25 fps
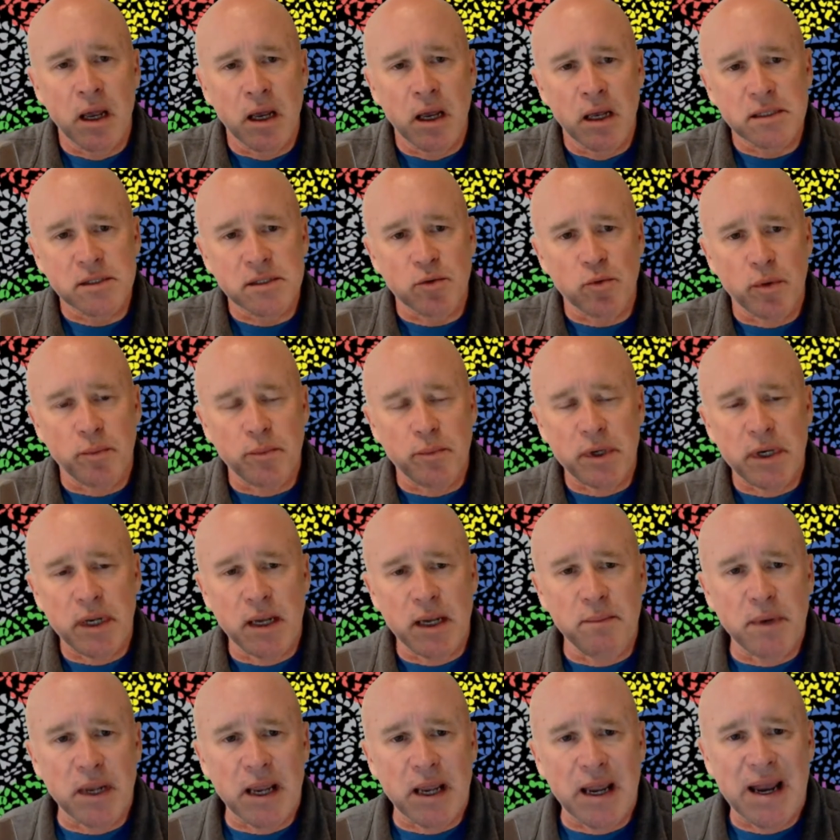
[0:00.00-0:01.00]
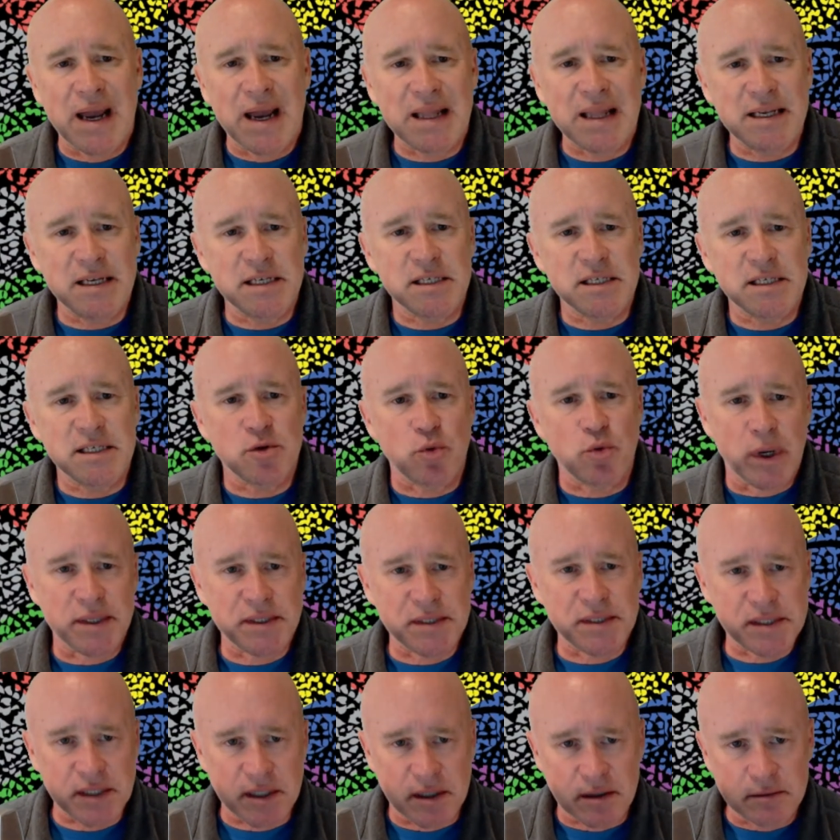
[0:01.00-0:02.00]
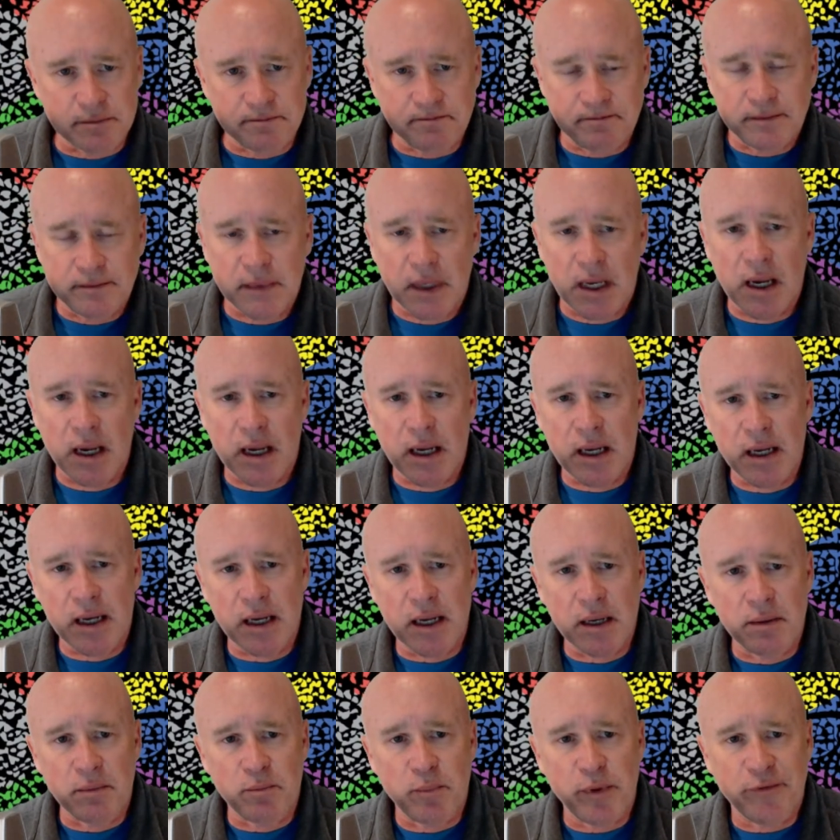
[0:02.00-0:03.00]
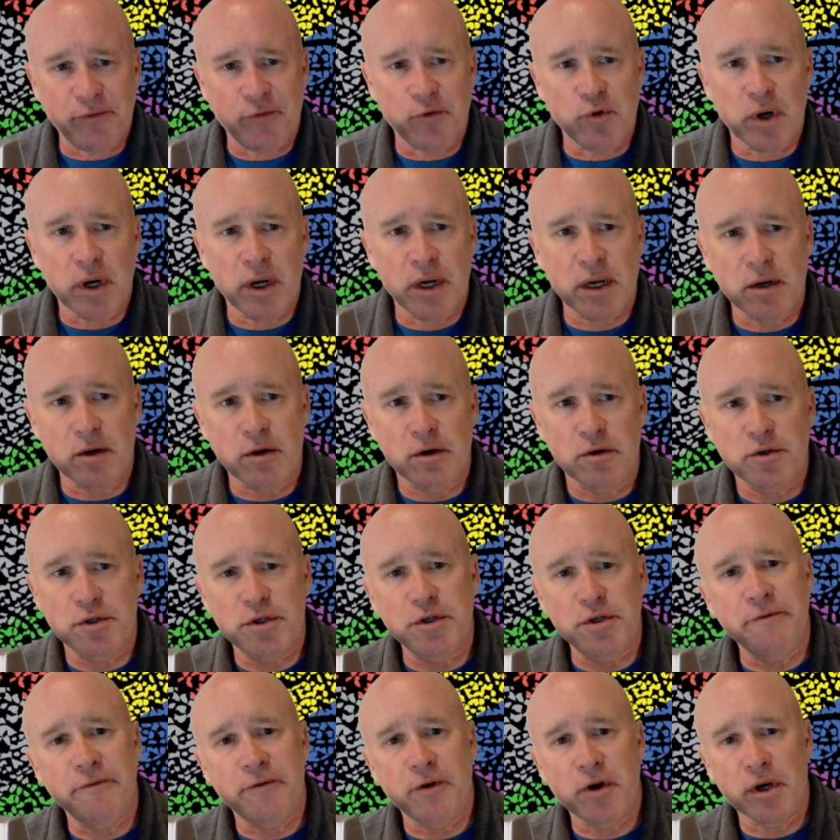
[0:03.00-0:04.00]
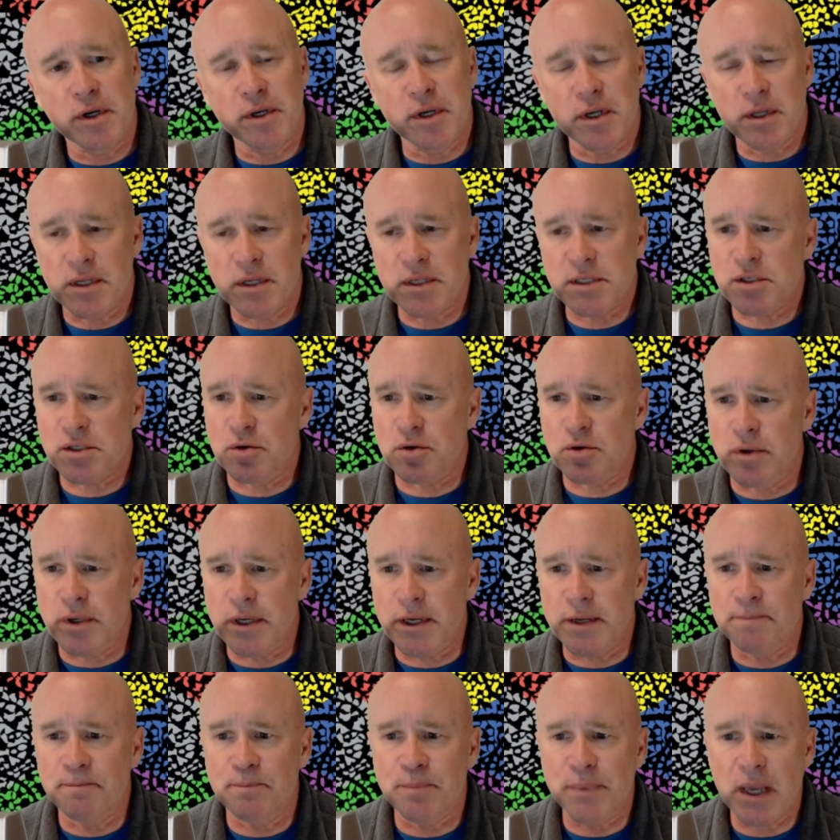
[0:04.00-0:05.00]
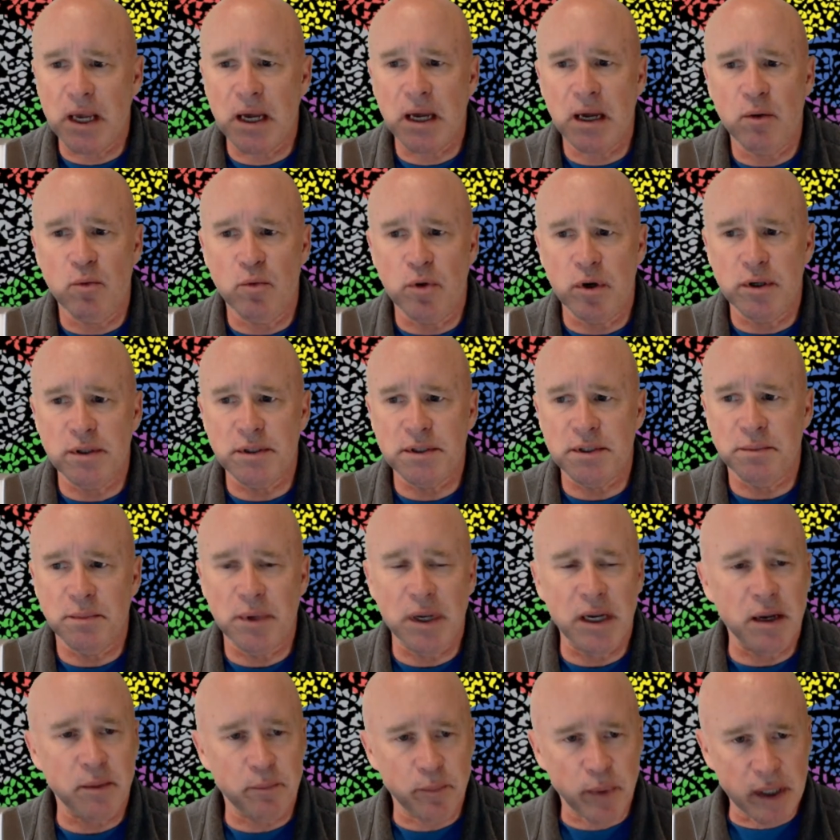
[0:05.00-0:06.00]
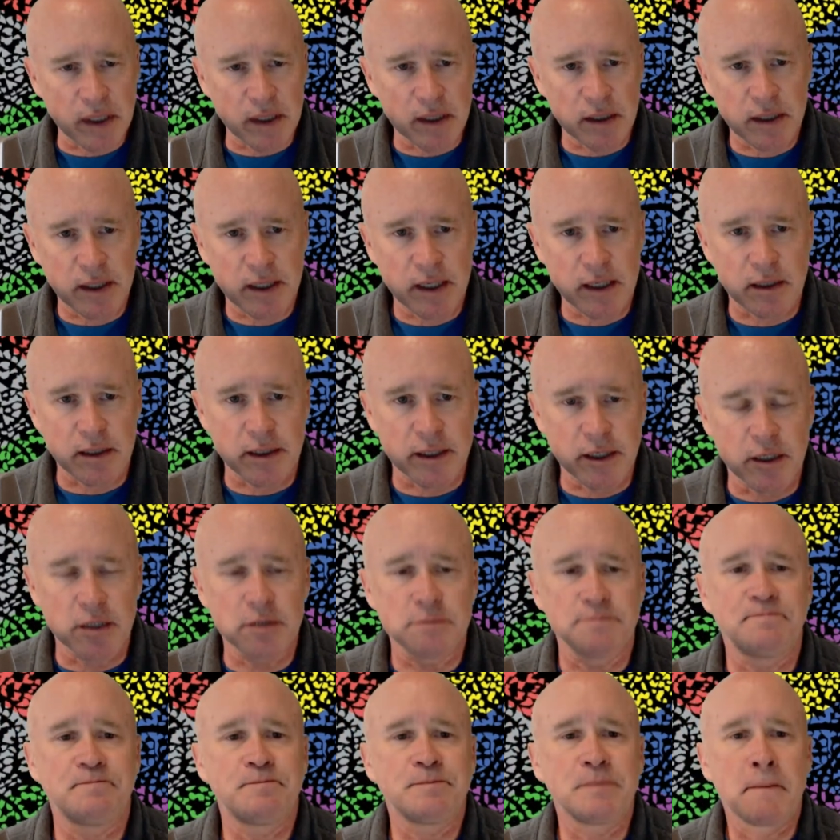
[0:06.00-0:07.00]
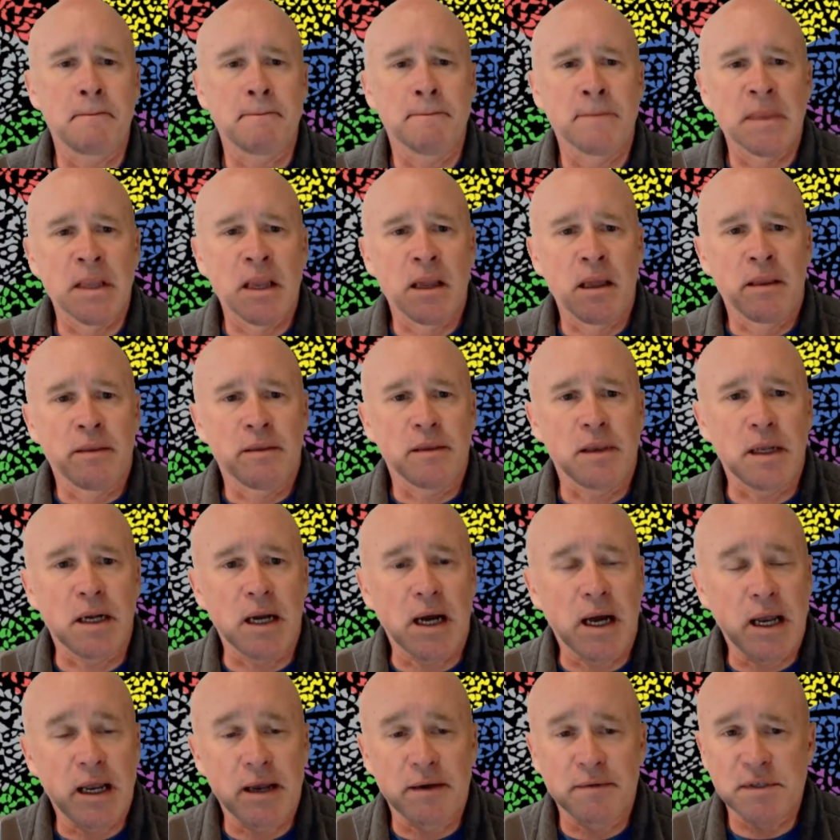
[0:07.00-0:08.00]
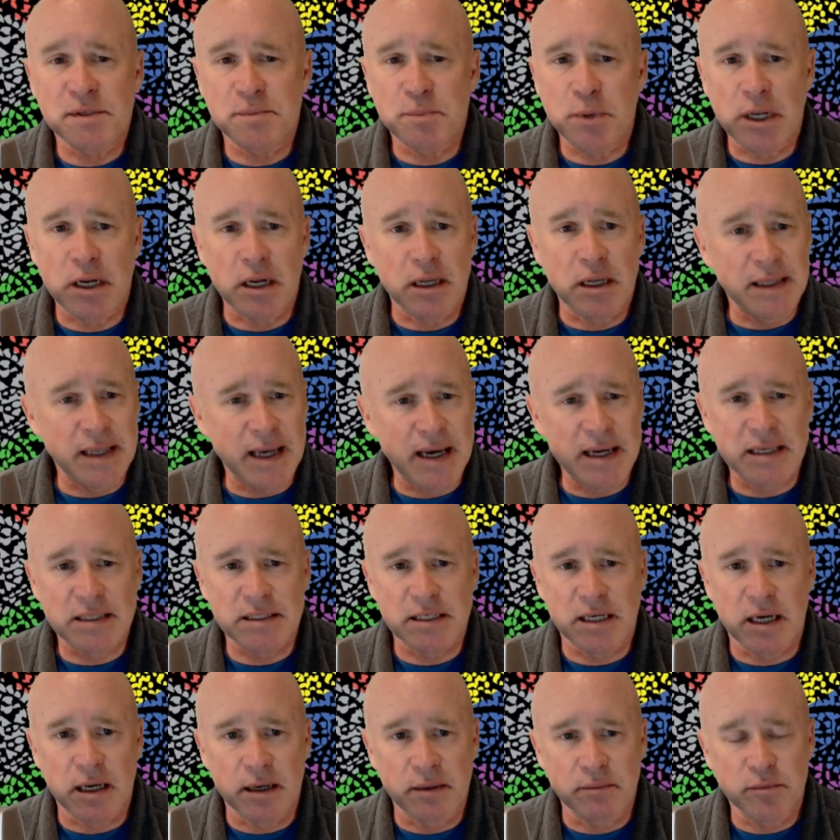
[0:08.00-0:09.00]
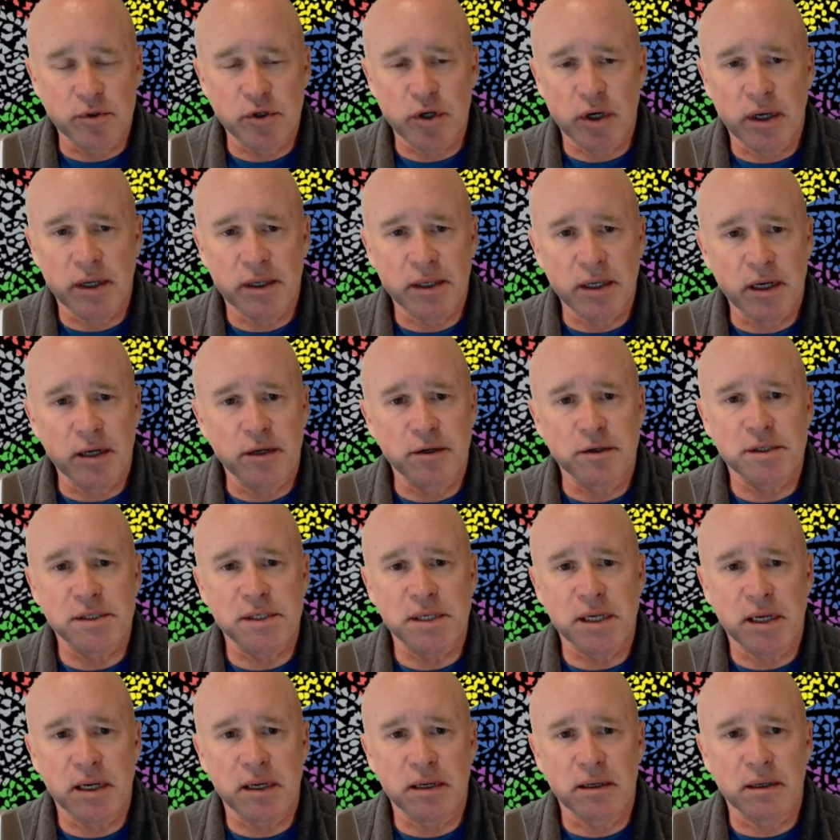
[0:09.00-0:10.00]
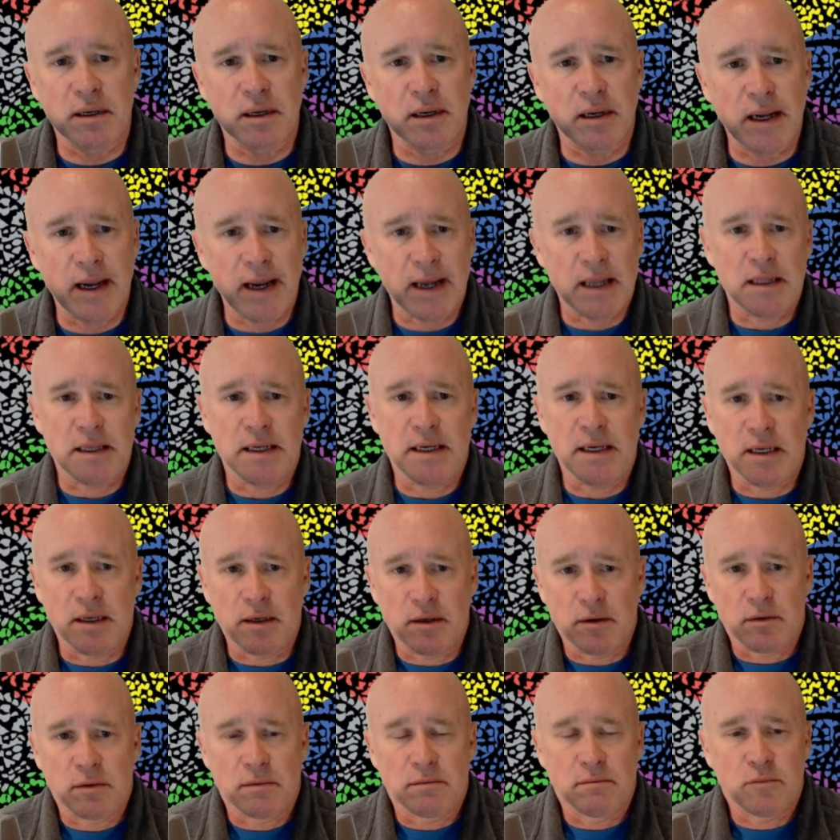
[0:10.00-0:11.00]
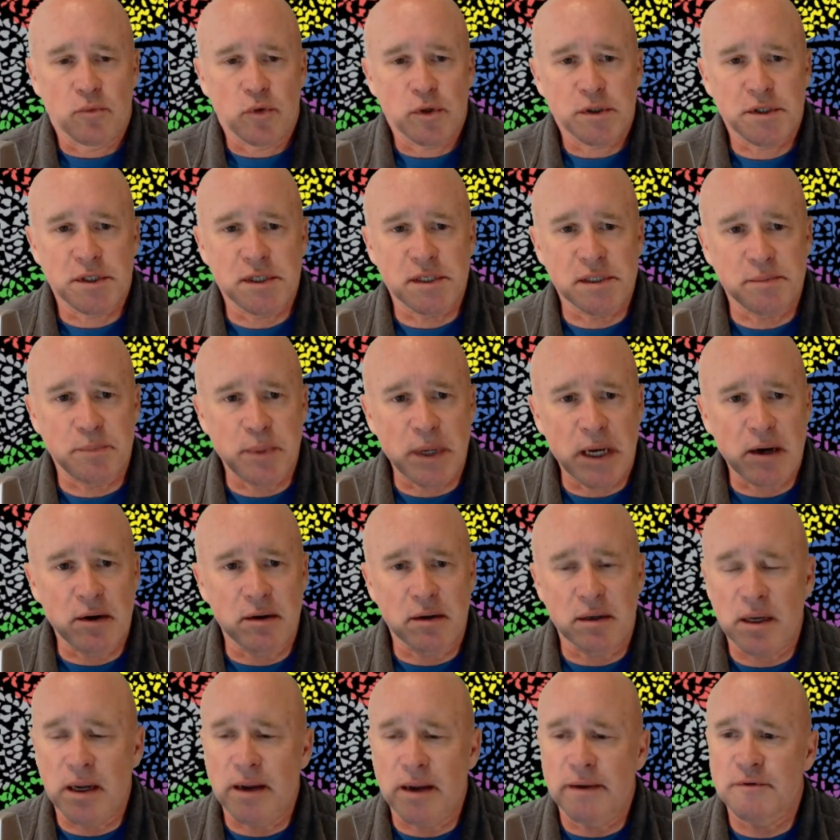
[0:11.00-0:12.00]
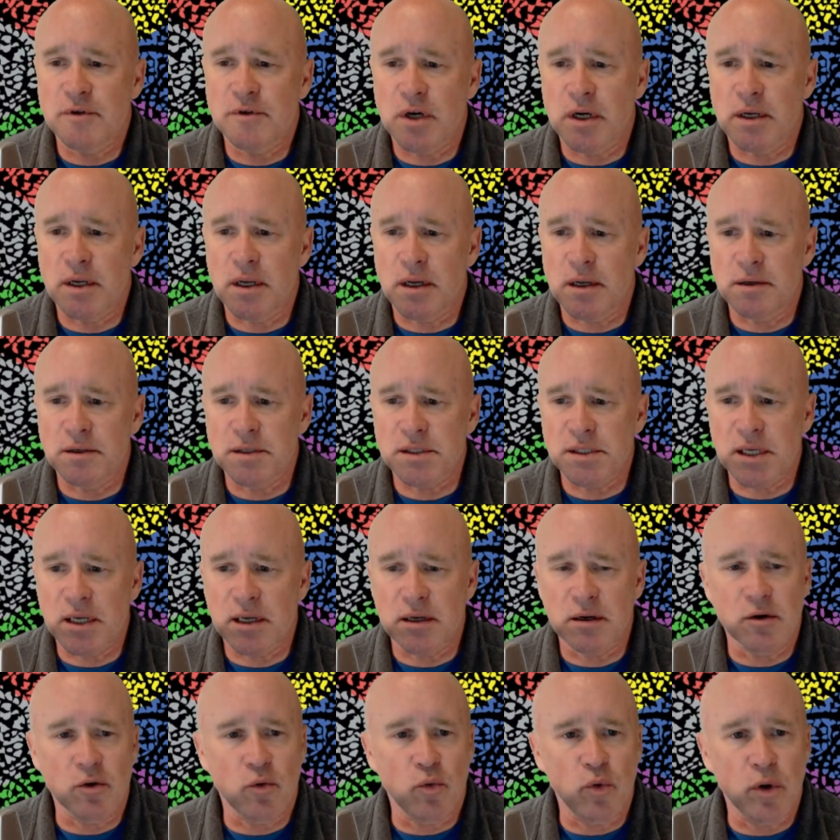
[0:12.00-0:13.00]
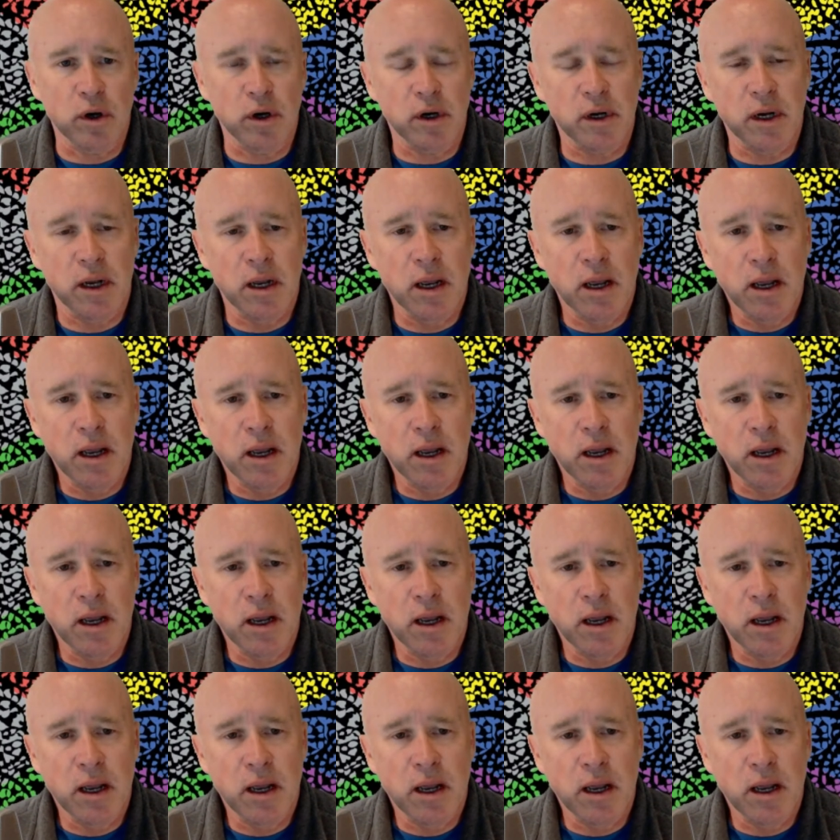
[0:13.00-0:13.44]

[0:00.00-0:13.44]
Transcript: is a woman named Allie Swenson. And before I go too far into this story, I want to make abundantly clear that I have spent a lot of time trying to understand Allie and what she's about. I've tried to understand her work.